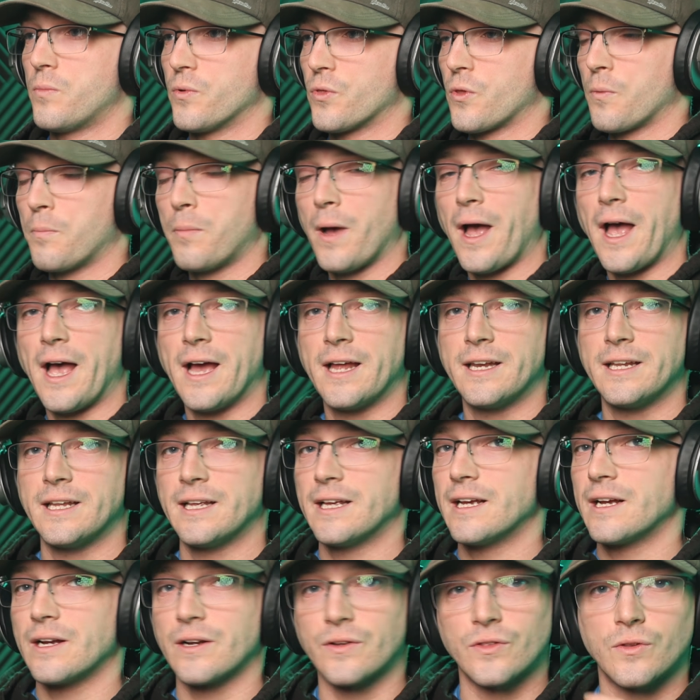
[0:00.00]
The
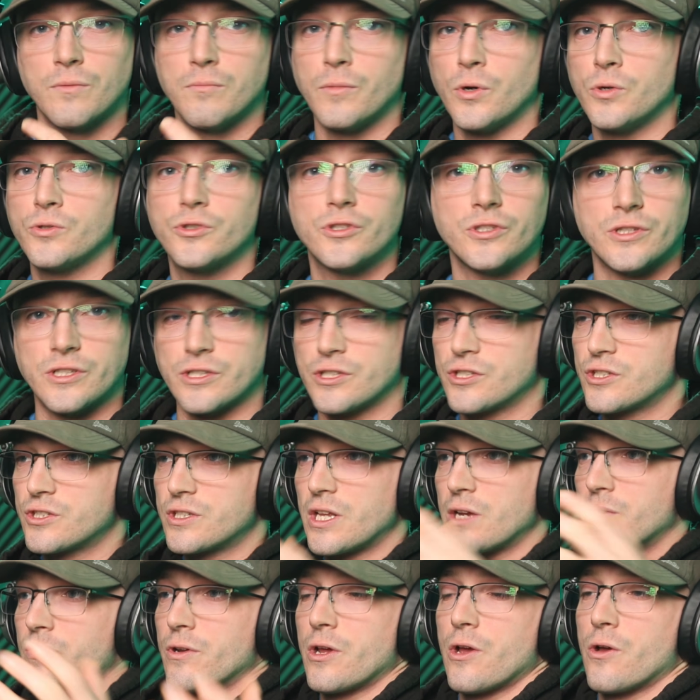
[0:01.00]
panning, the motionless
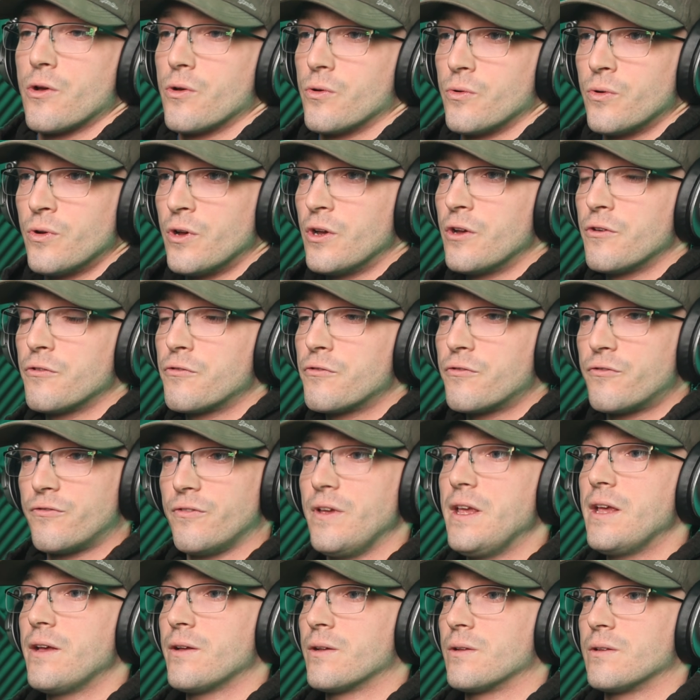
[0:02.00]
stereo
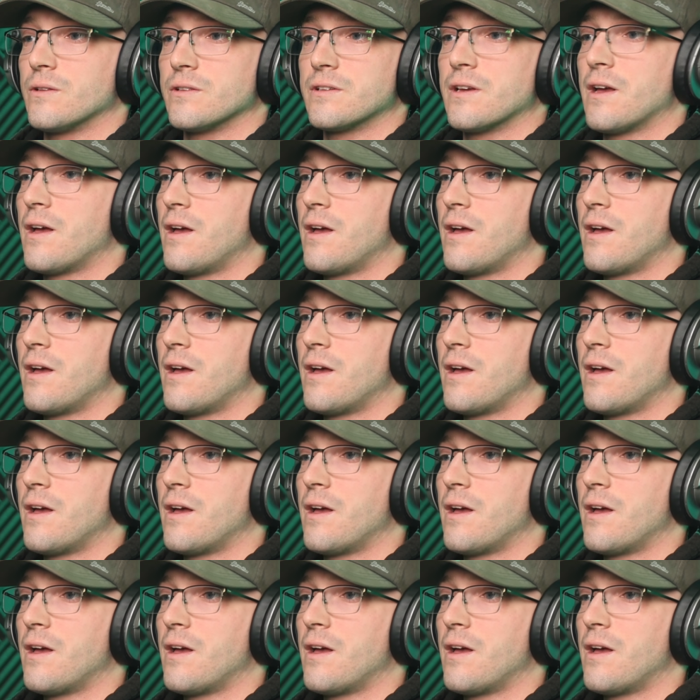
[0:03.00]
field.